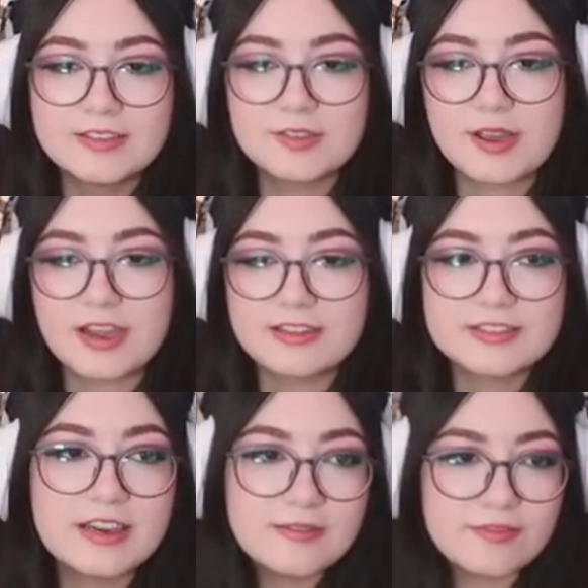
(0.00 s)
So yeah, that's
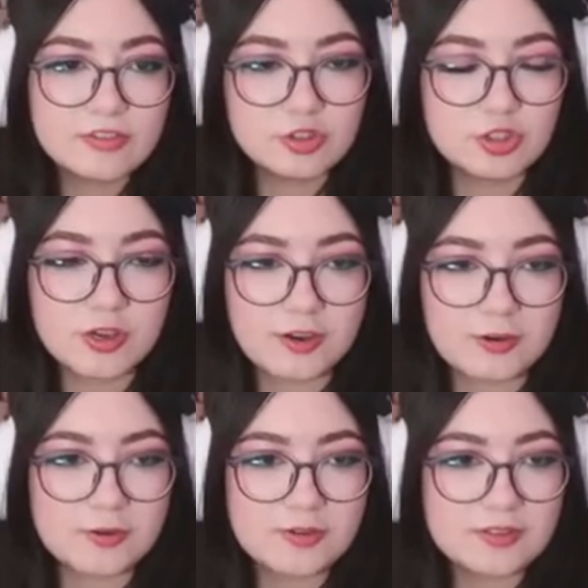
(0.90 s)
kind of the
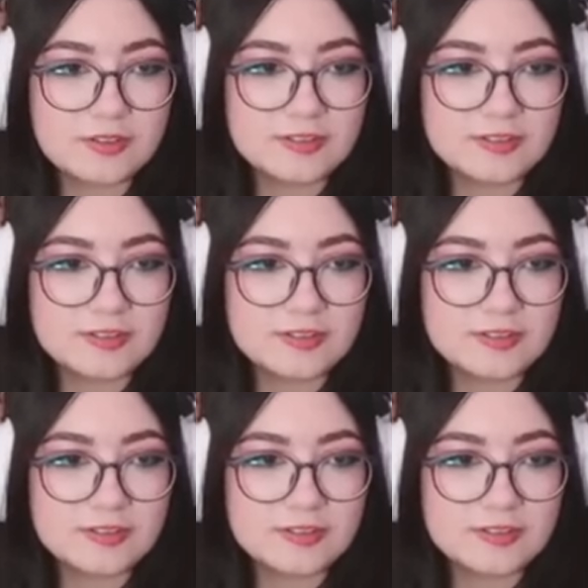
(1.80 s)
joke.